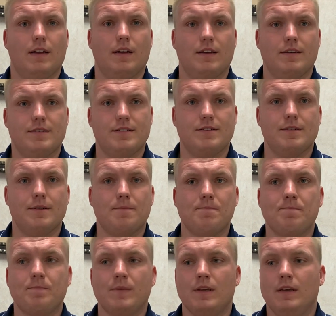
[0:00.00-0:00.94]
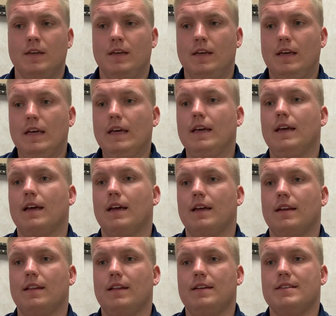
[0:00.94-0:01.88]
system,
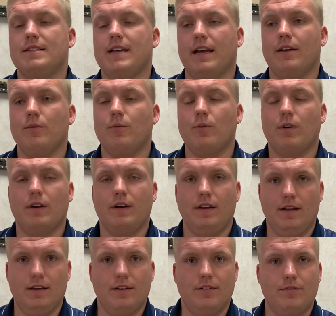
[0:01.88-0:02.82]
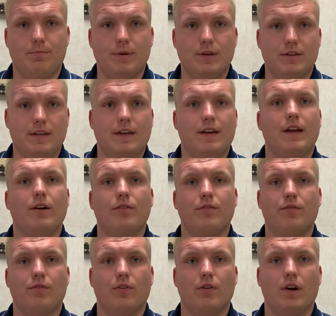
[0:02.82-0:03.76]
and the second one is building it out
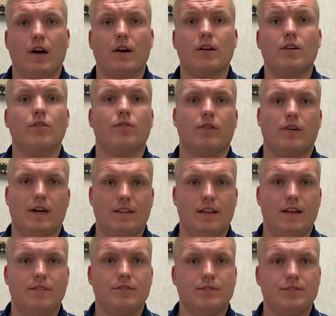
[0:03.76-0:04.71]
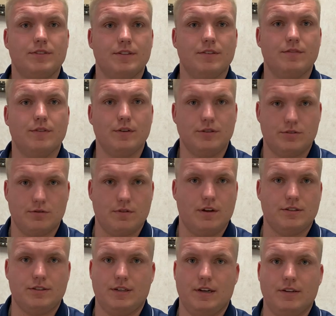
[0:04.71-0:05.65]
for our chloride levels. In the village of
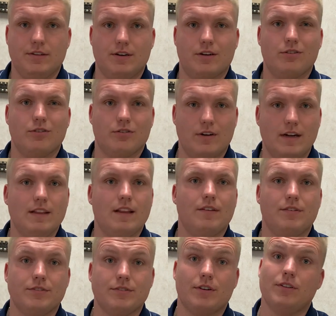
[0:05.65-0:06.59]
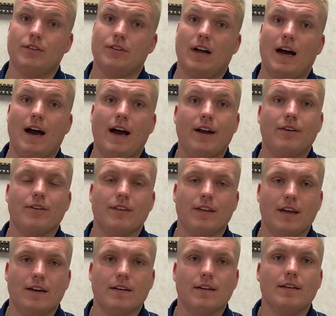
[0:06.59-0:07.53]
Rothschild, our chloride levels are a little higher
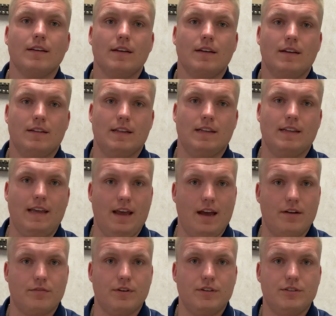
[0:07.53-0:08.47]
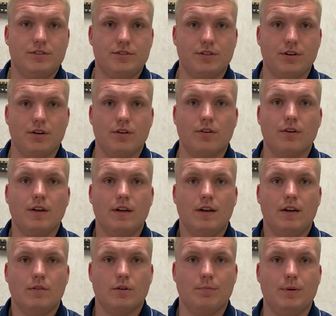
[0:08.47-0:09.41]
than the average, so
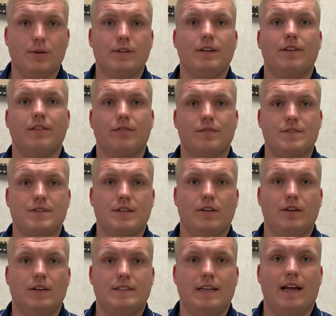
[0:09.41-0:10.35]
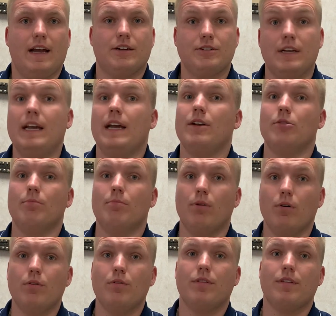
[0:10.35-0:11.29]
we're building this facility to actually handle
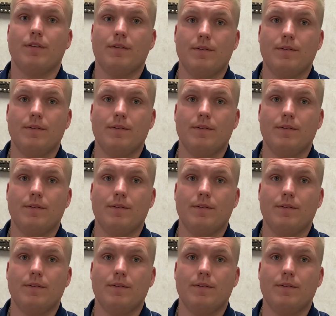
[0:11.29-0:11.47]
both.